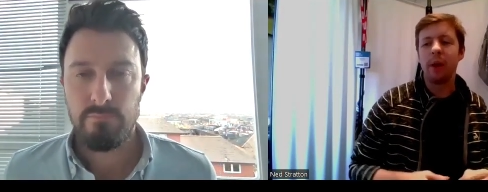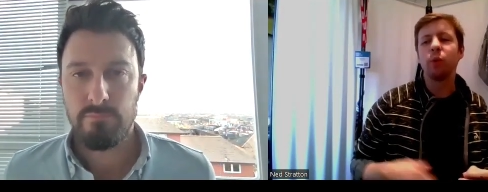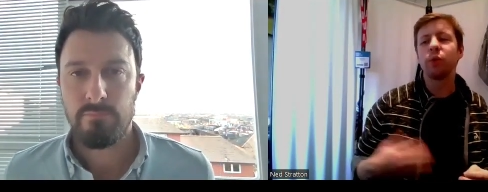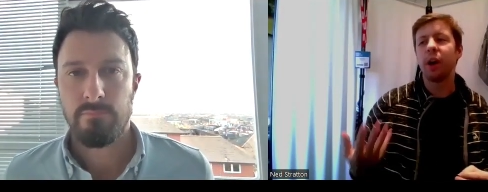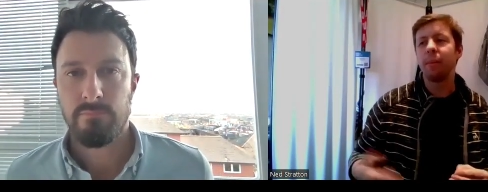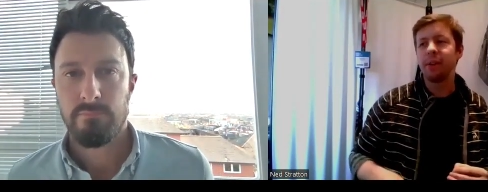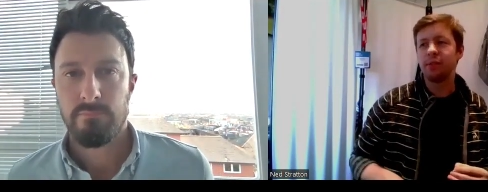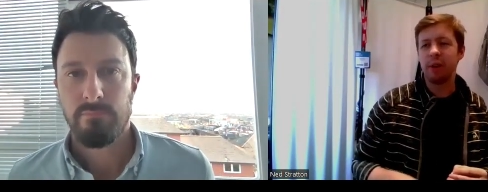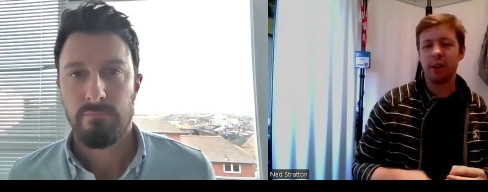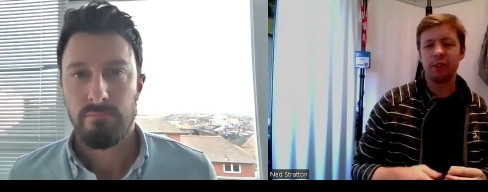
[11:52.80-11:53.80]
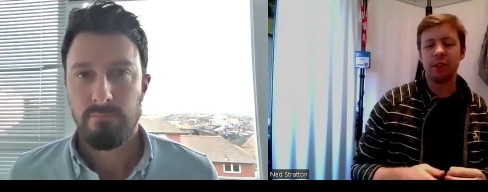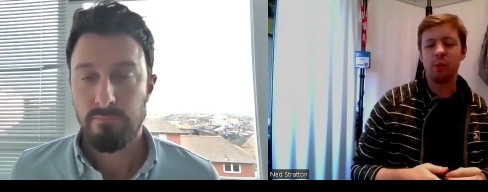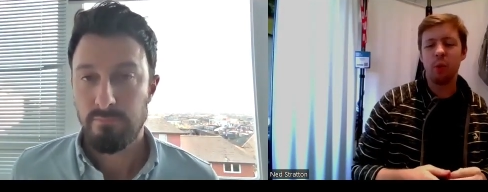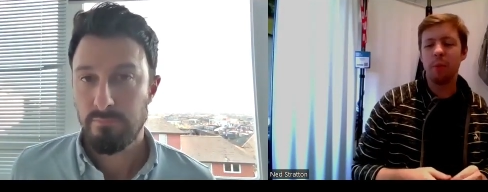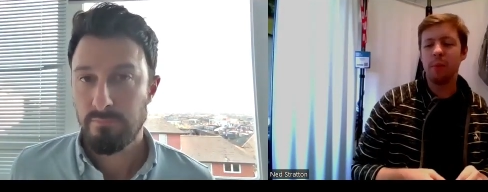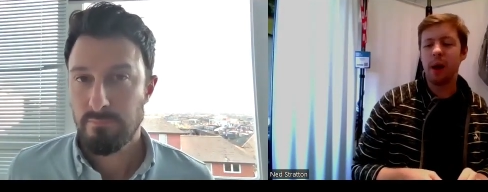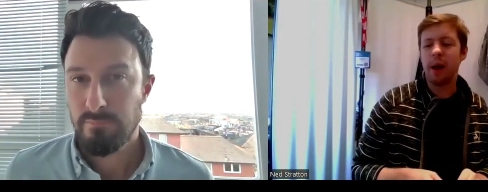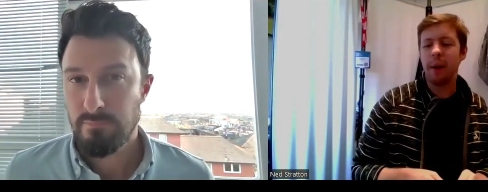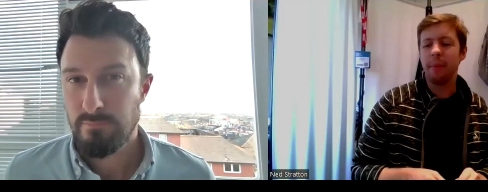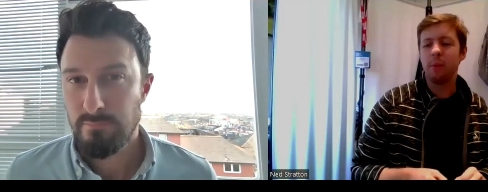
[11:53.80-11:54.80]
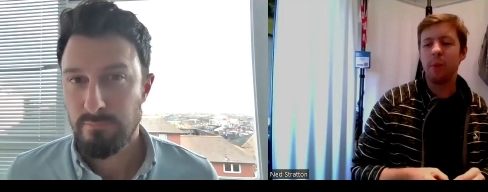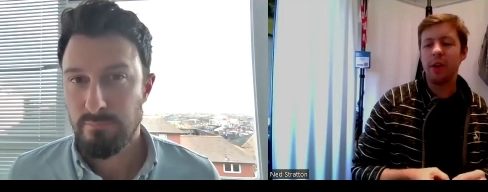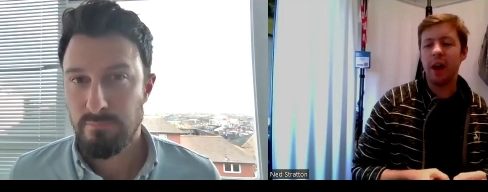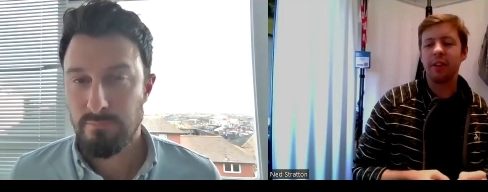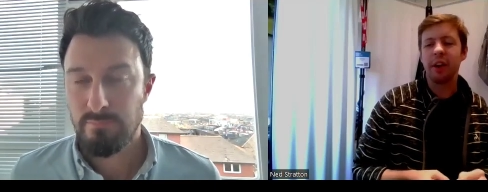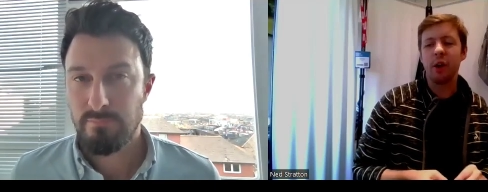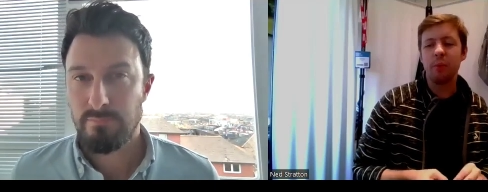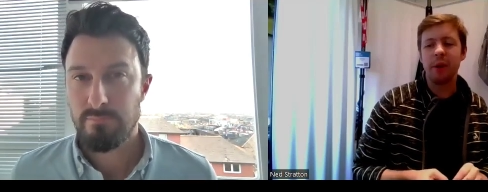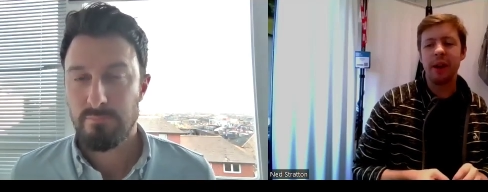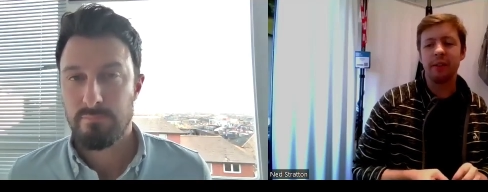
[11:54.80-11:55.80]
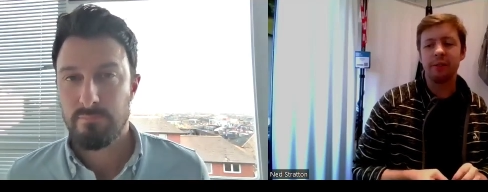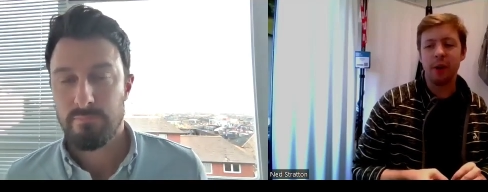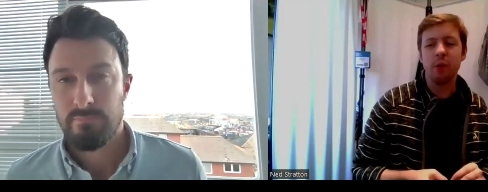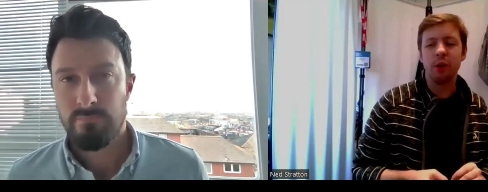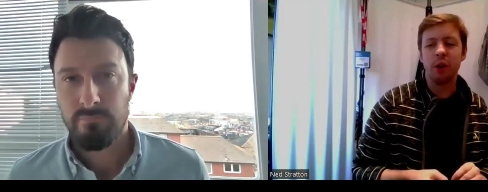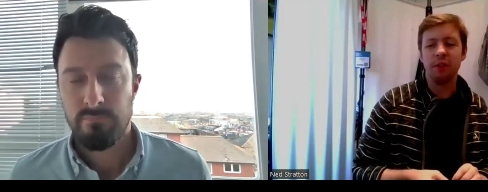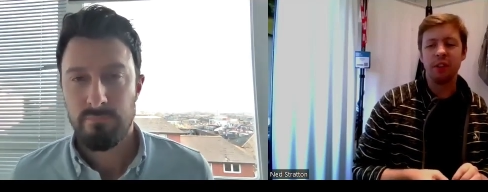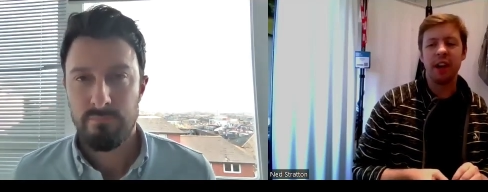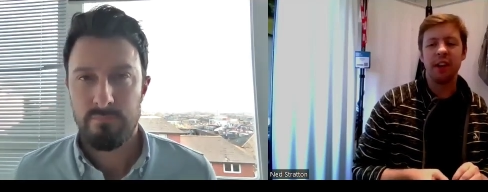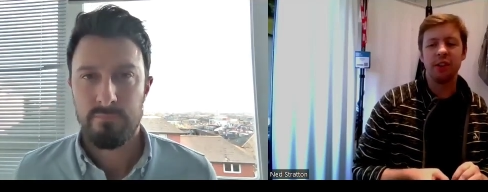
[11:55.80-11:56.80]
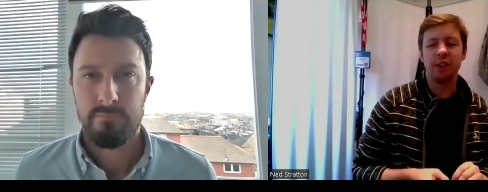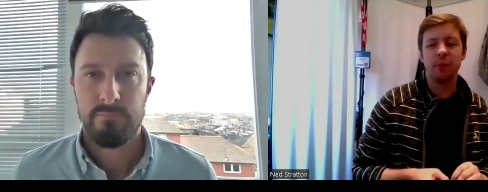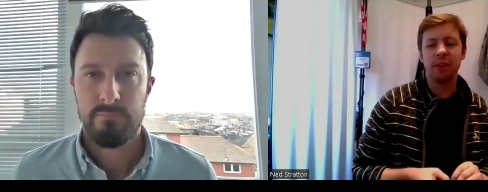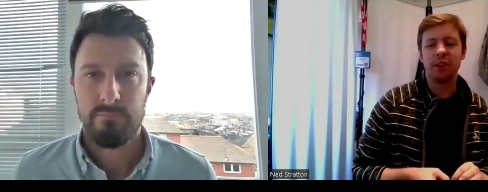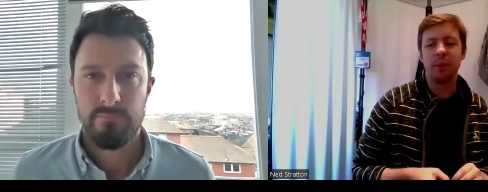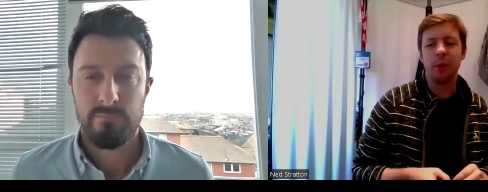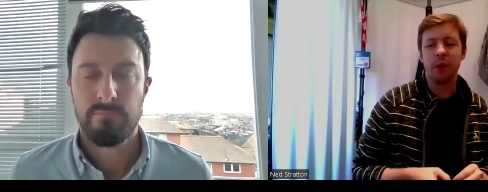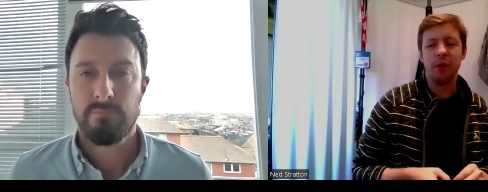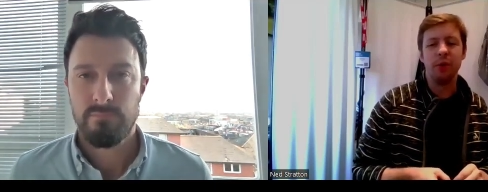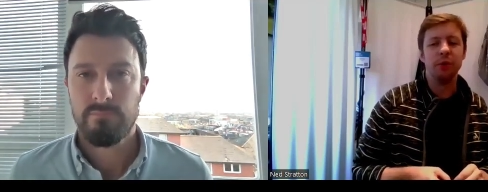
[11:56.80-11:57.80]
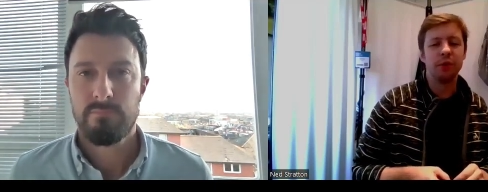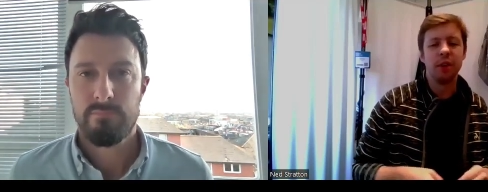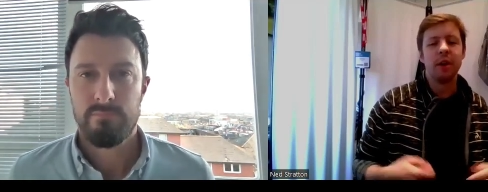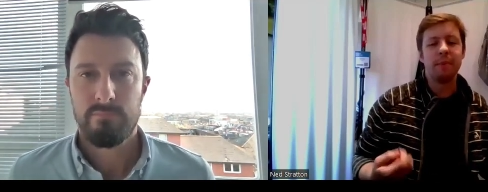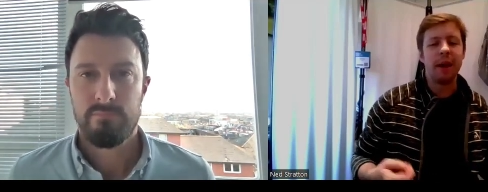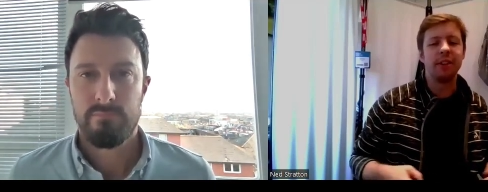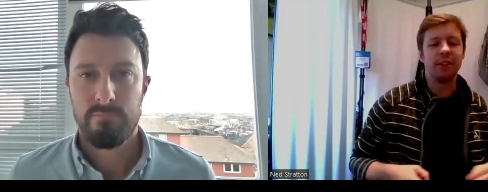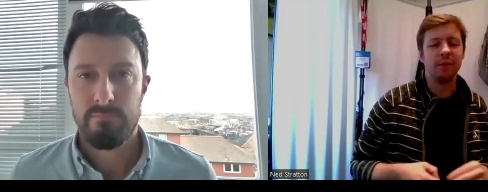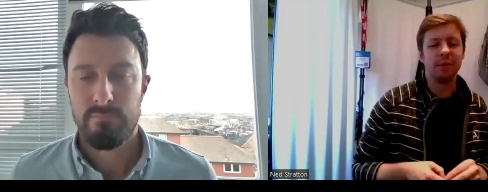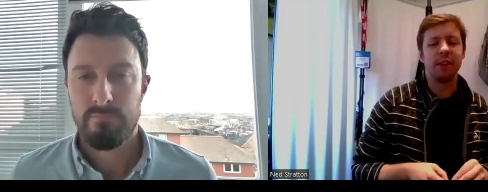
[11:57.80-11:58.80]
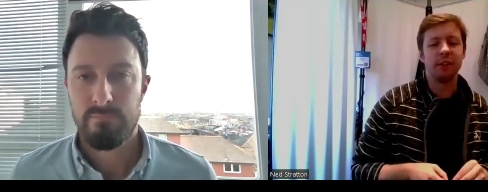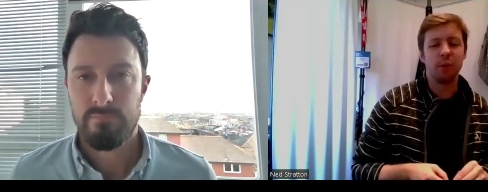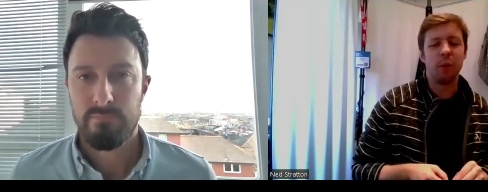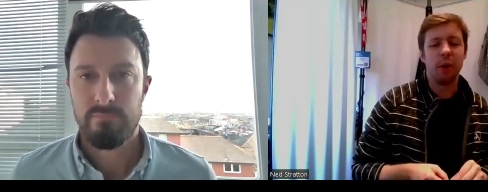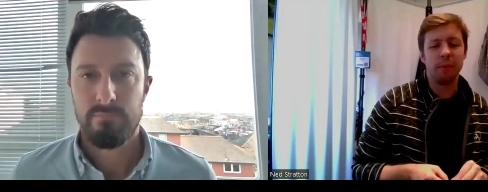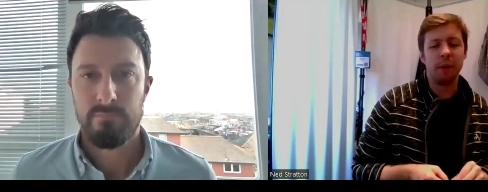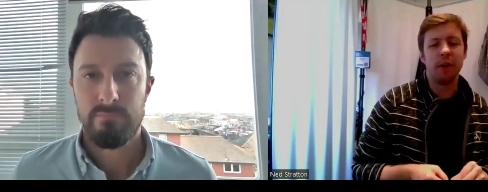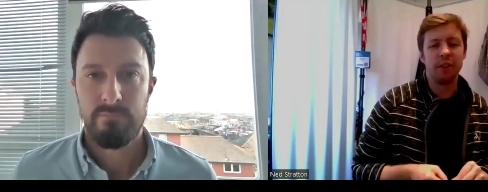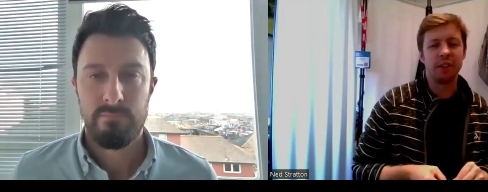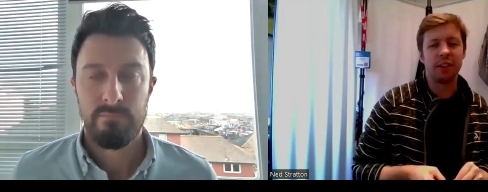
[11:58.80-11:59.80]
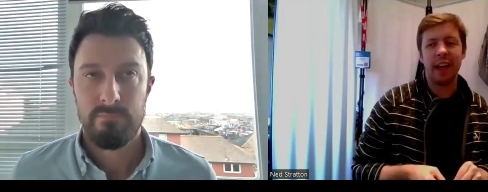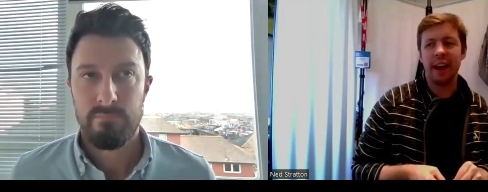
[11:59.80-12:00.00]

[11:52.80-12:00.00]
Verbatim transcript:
Speaker 1: and also I'm really interested in what um, when you're having an opening phone conversation with someone who's pitched themselves to Wyatt Partners as